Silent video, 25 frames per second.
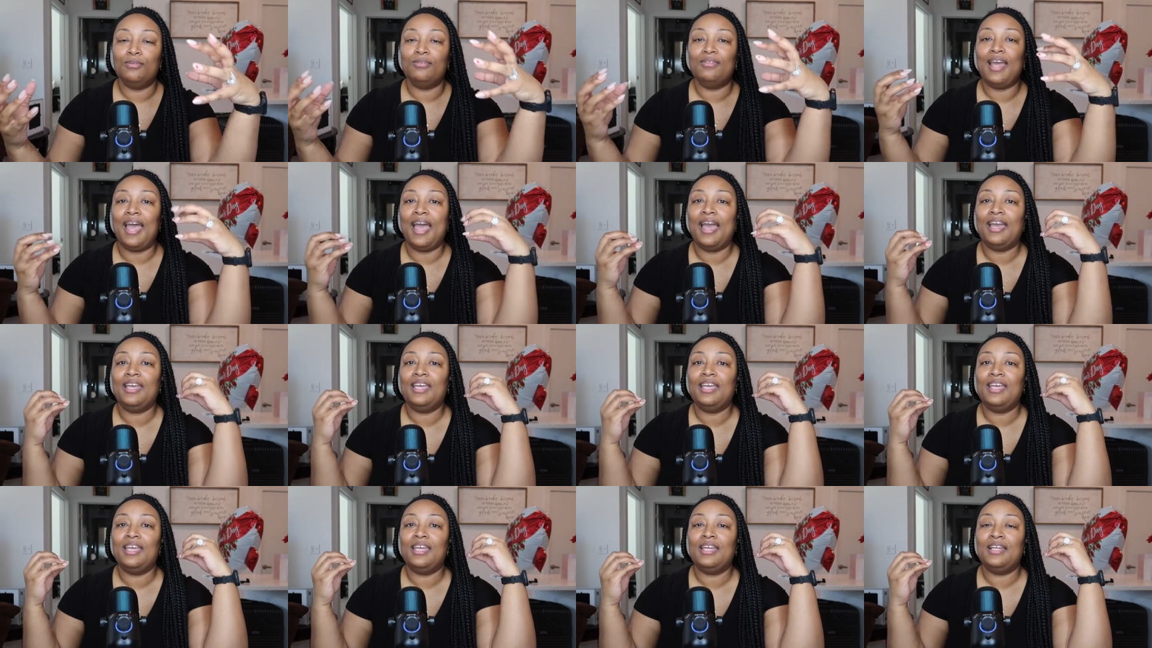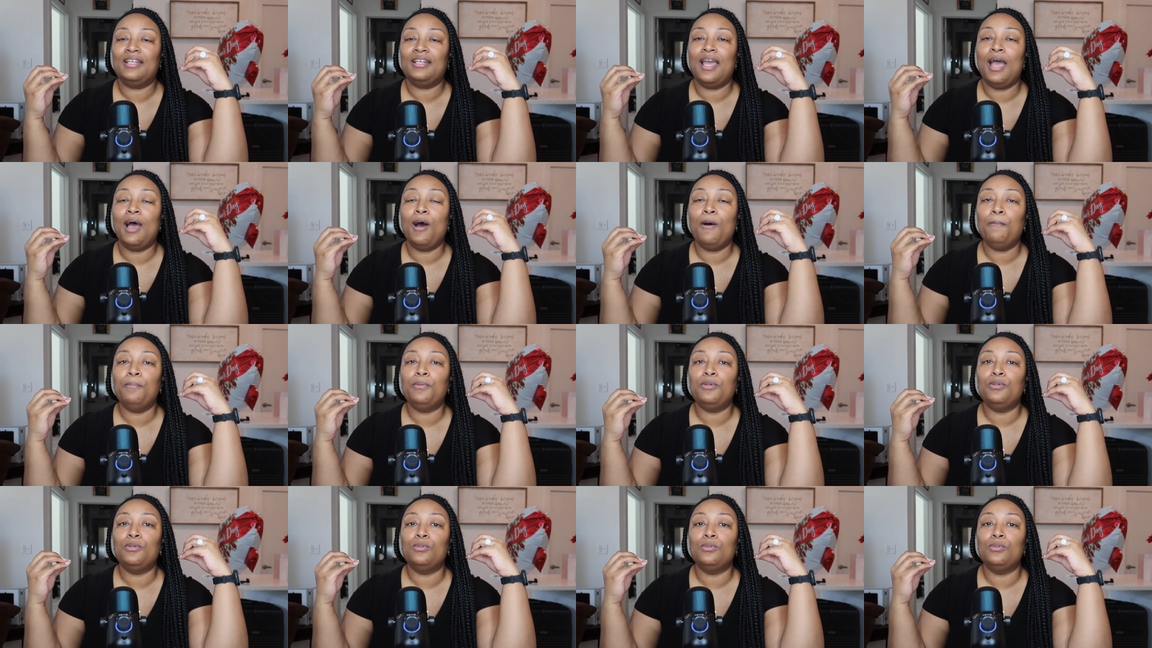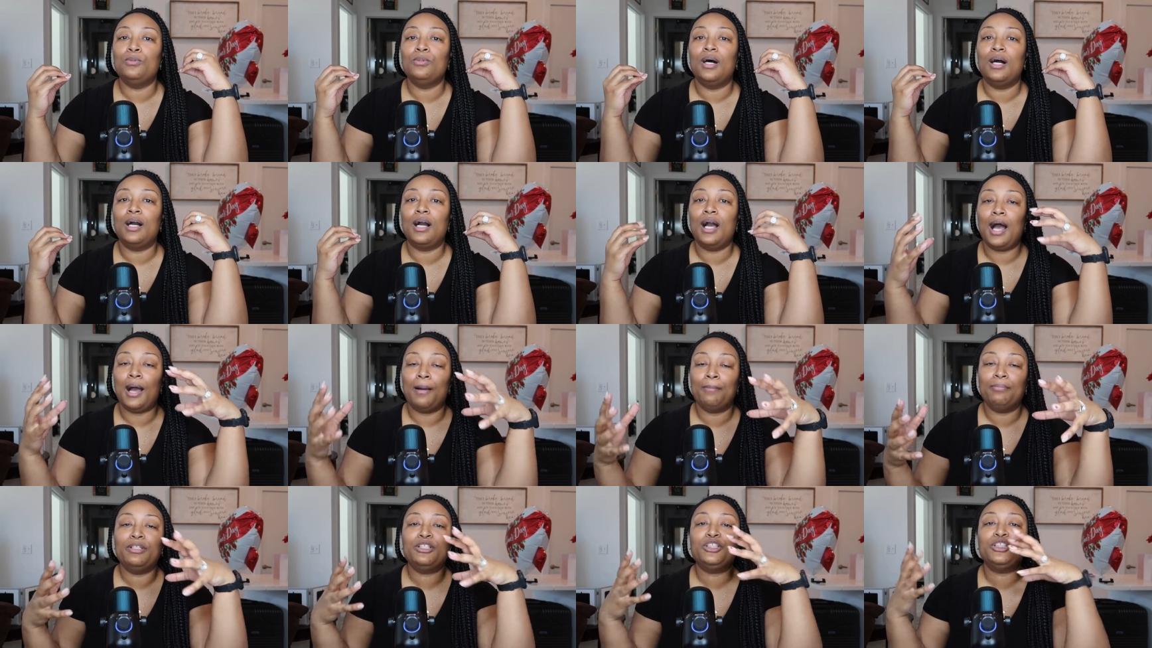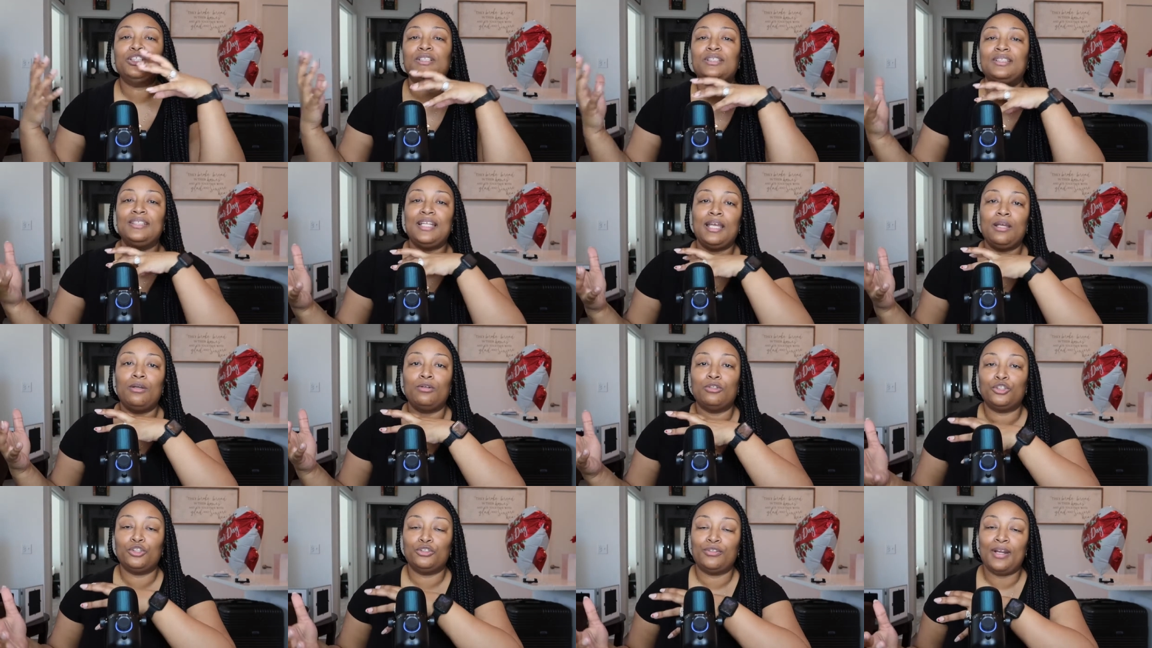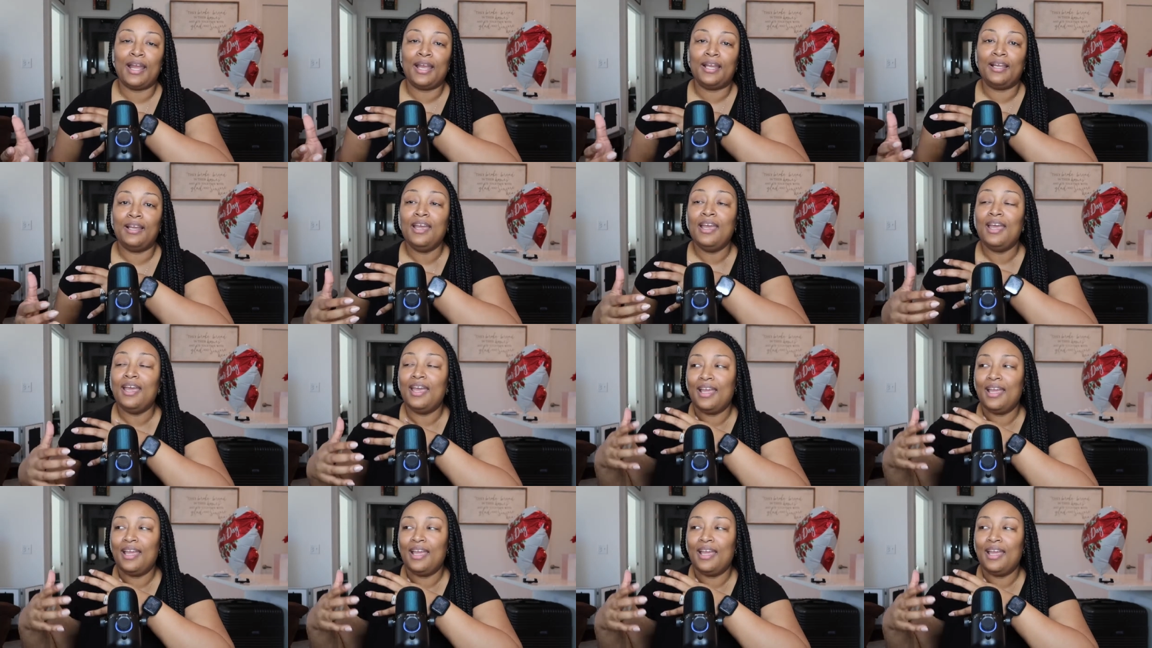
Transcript: that can help you accomplish and stay on track,